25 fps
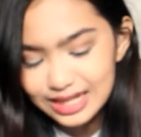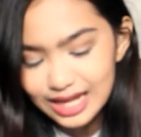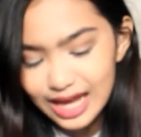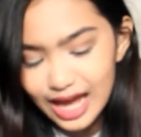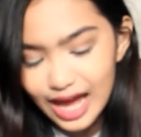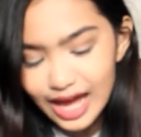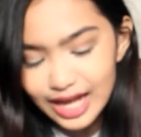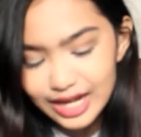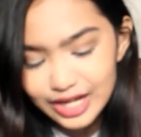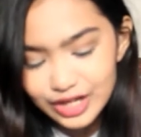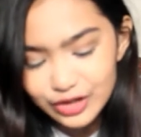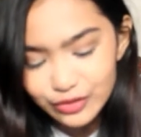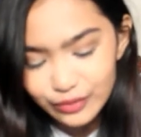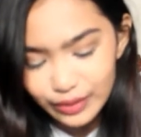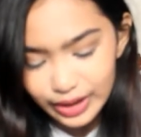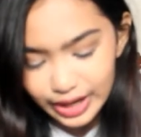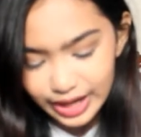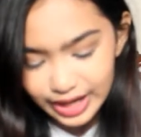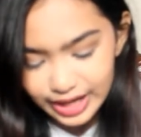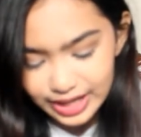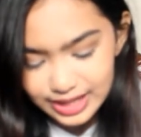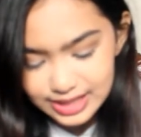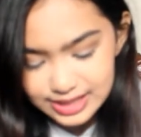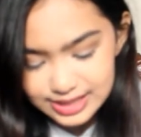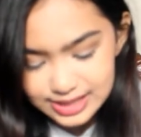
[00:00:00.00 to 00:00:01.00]

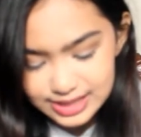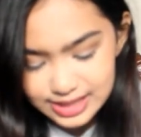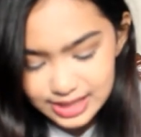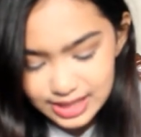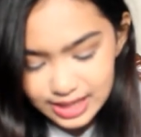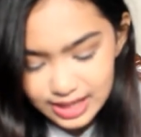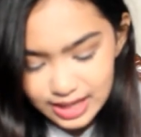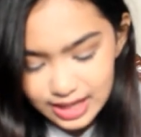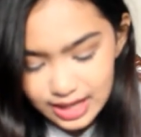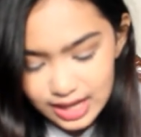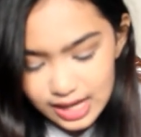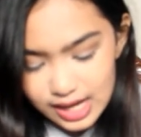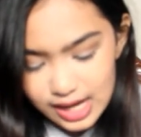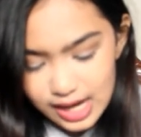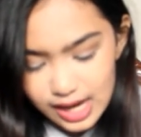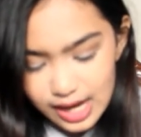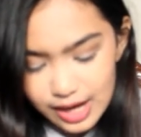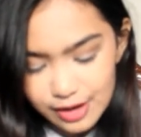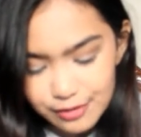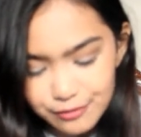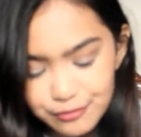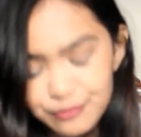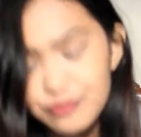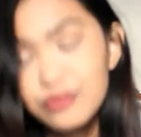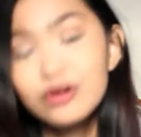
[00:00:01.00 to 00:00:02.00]
anyways,
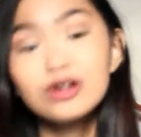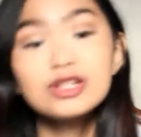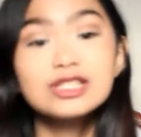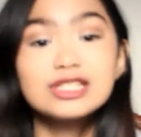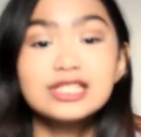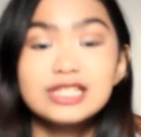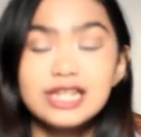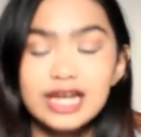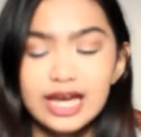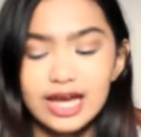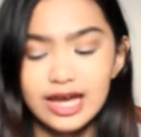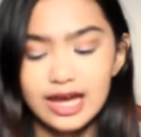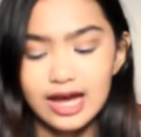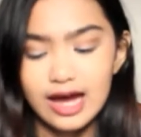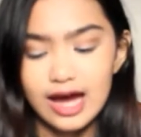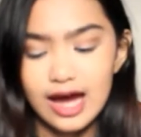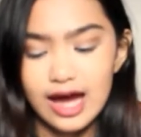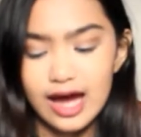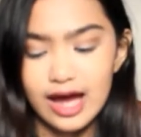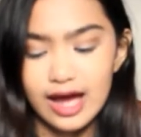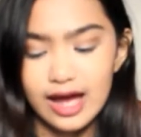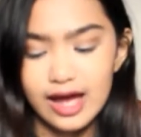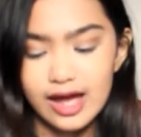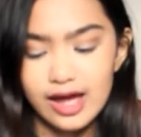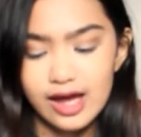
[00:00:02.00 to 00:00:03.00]
for today,
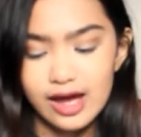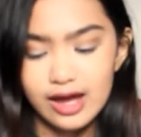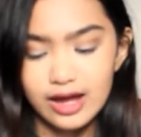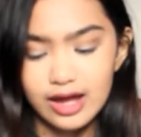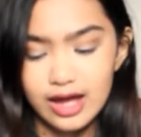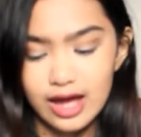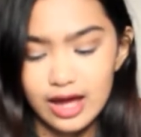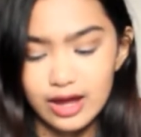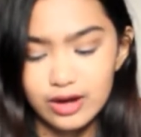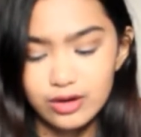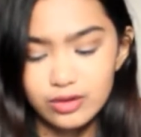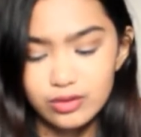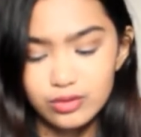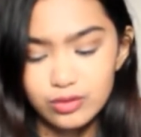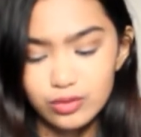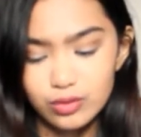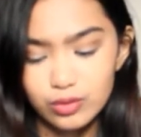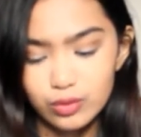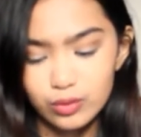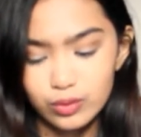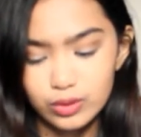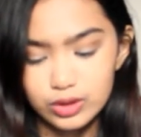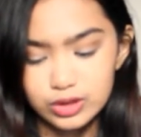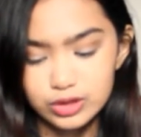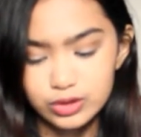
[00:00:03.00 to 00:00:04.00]
I again
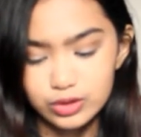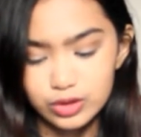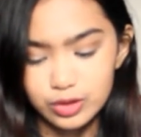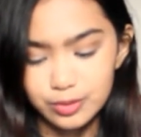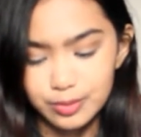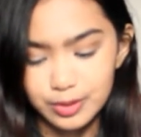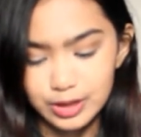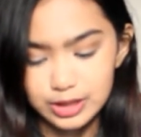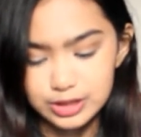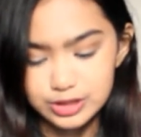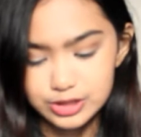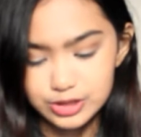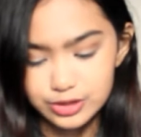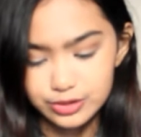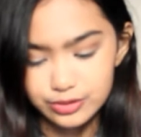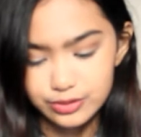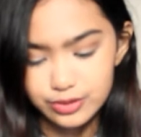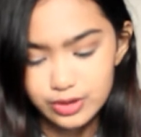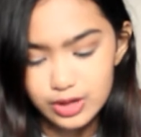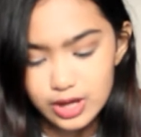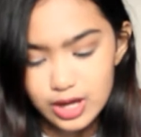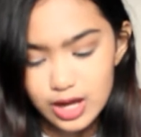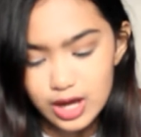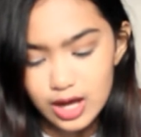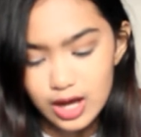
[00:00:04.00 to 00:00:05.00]
will do the part 2.
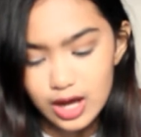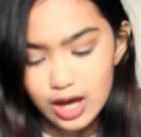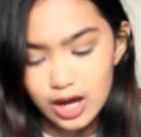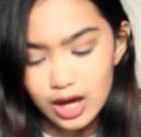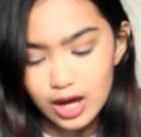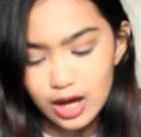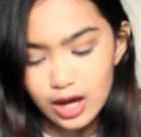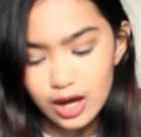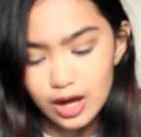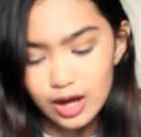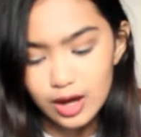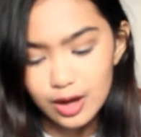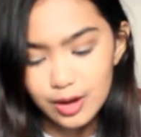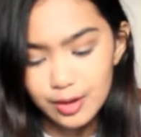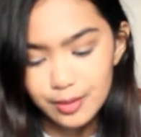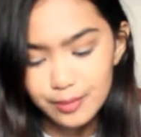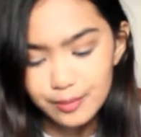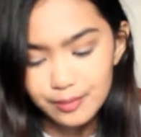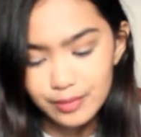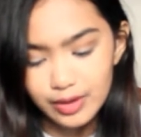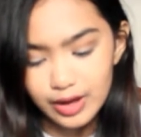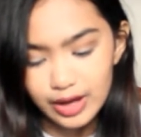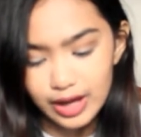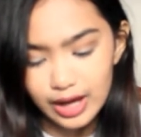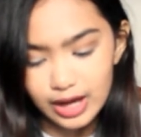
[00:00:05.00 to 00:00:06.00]

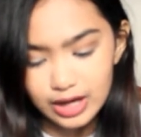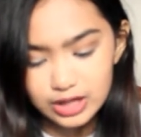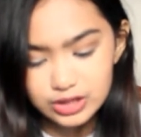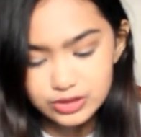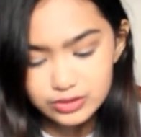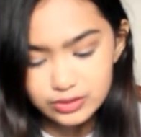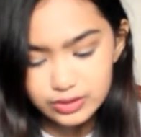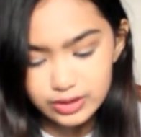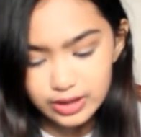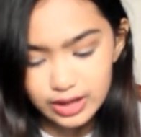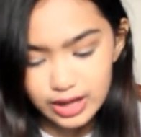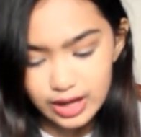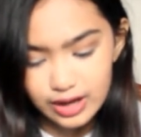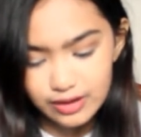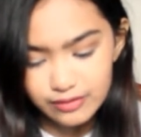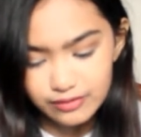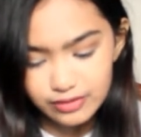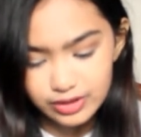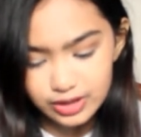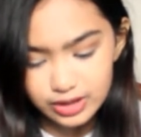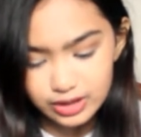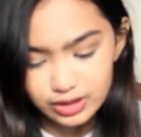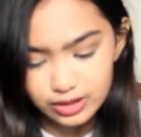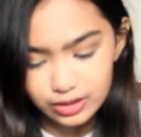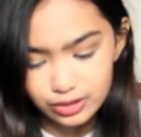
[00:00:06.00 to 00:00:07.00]
I actually
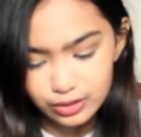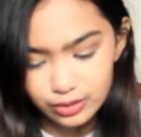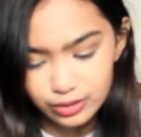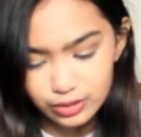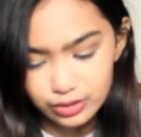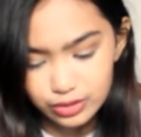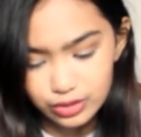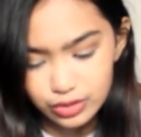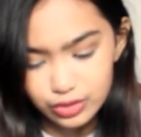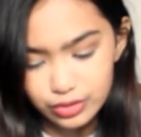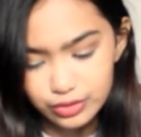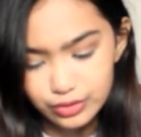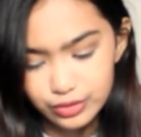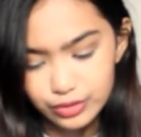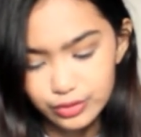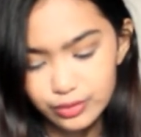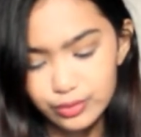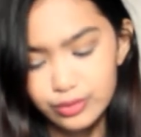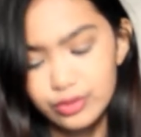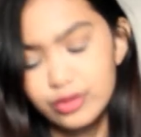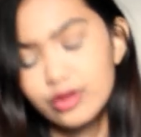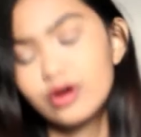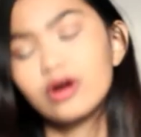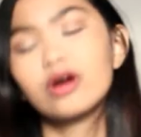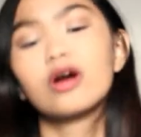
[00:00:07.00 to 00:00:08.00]
haven't looked
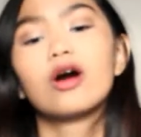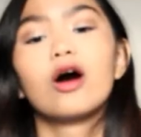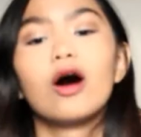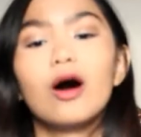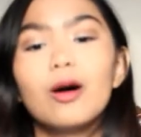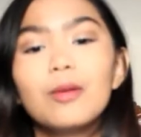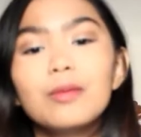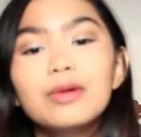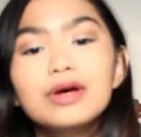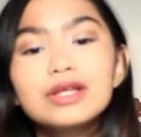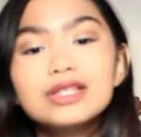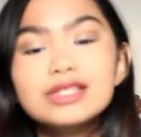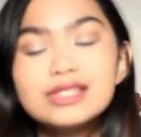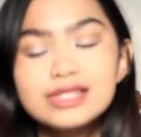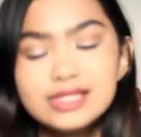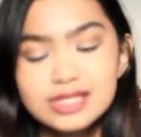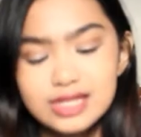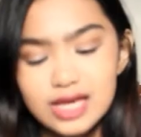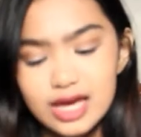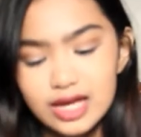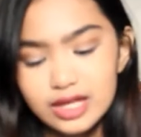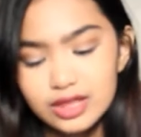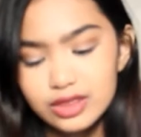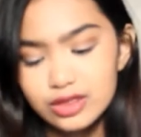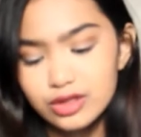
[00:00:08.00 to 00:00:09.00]
through the comments
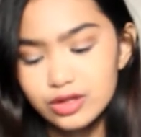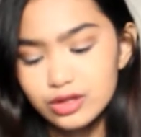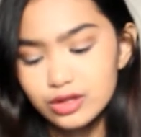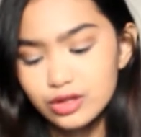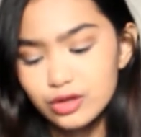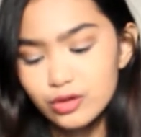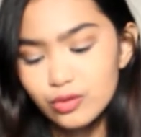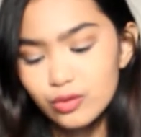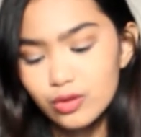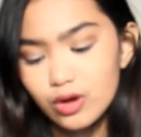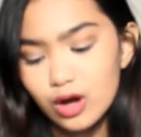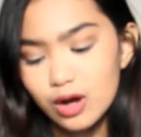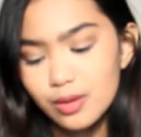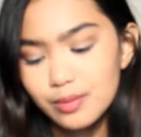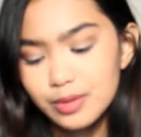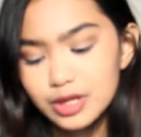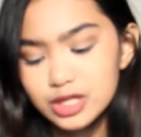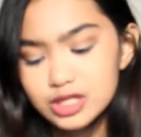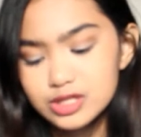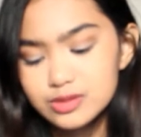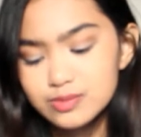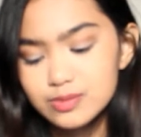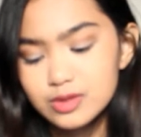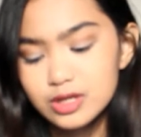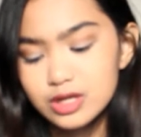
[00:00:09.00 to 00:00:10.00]
yet, the new
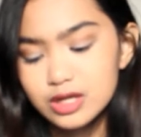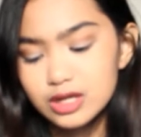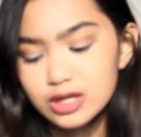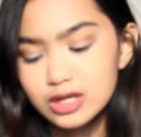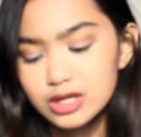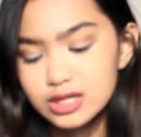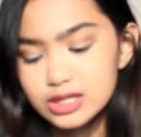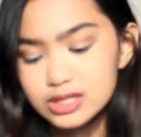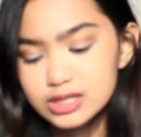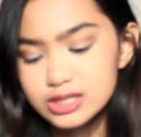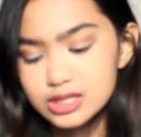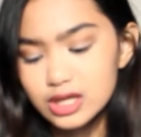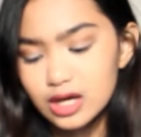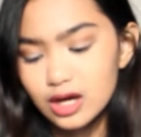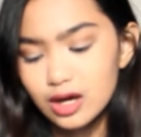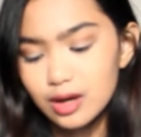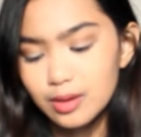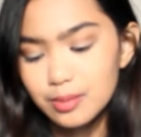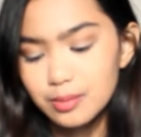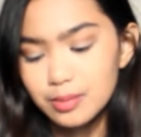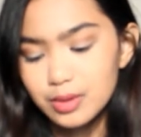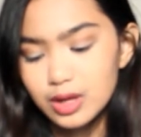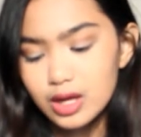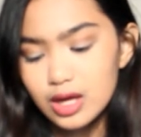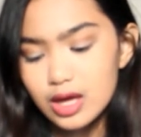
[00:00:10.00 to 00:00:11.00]
comments, because
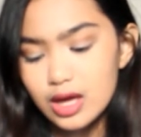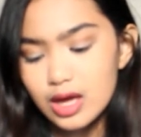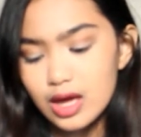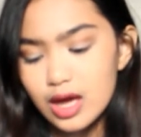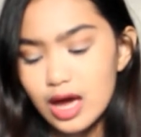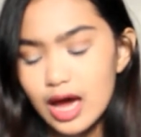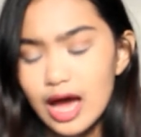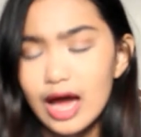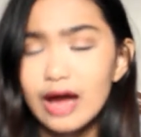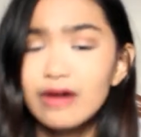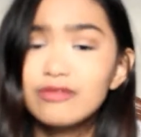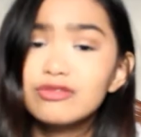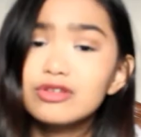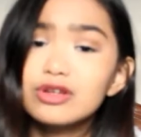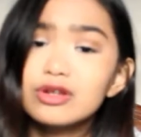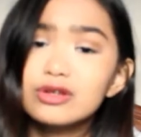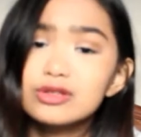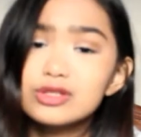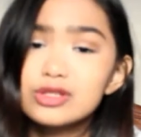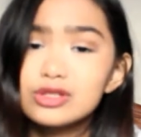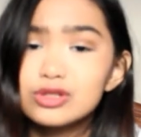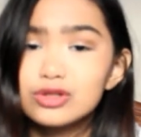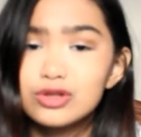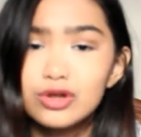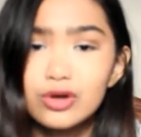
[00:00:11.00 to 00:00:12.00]
I have to
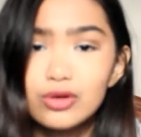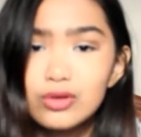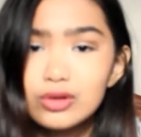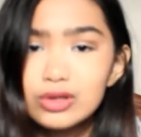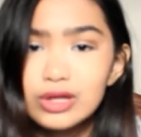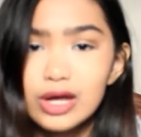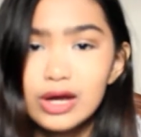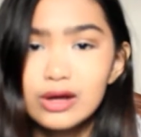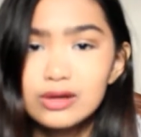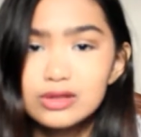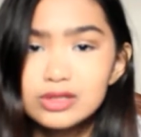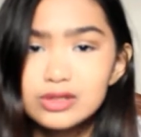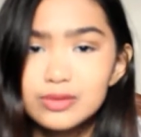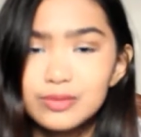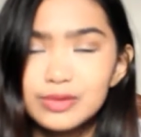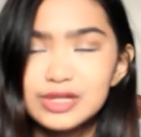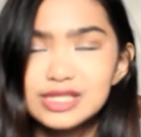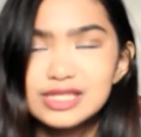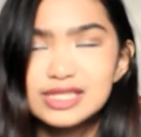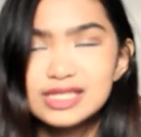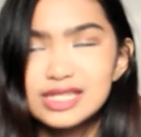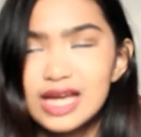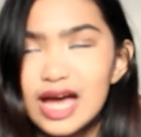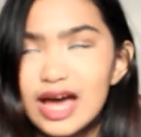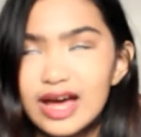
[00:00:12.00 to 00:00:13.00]
scroll down to my
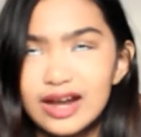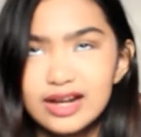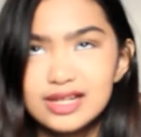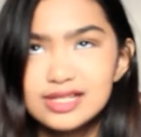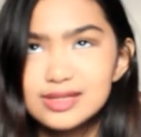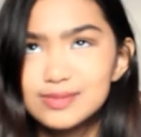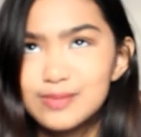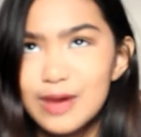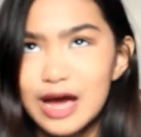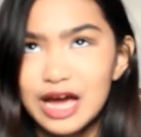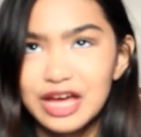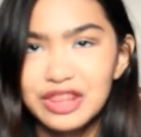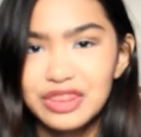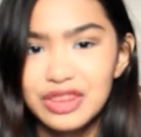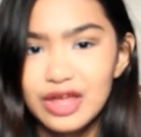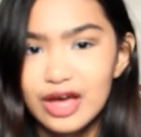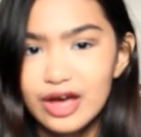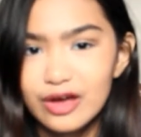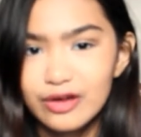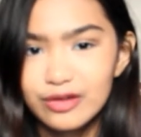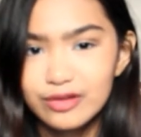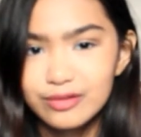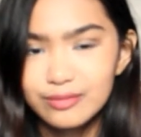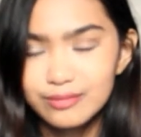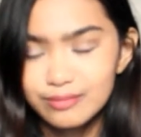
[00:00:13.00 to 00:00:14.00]
status back
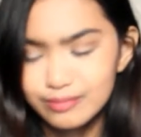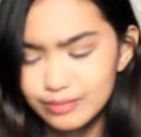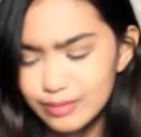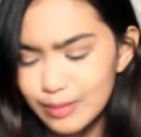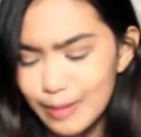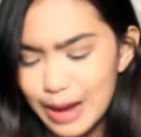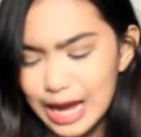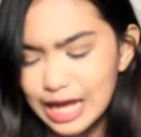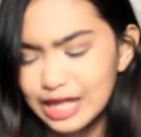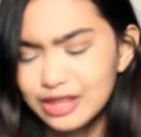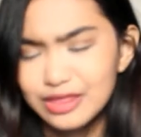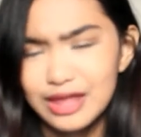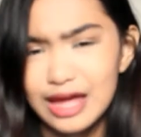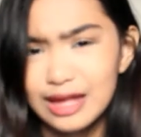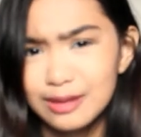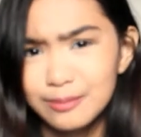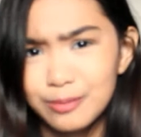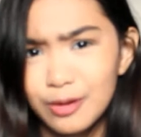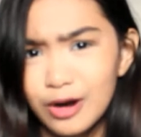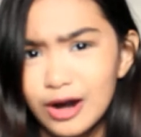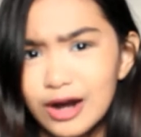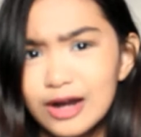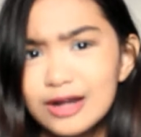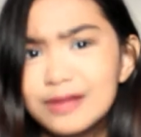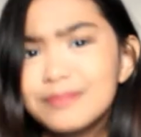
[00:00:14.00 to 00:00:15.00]
that
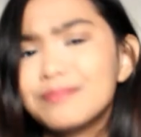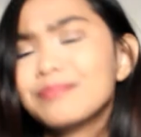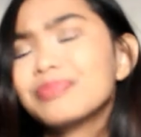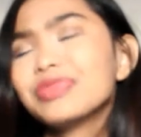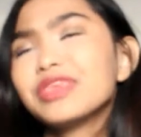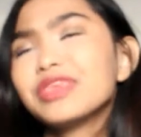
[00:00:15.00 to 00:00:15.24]
part.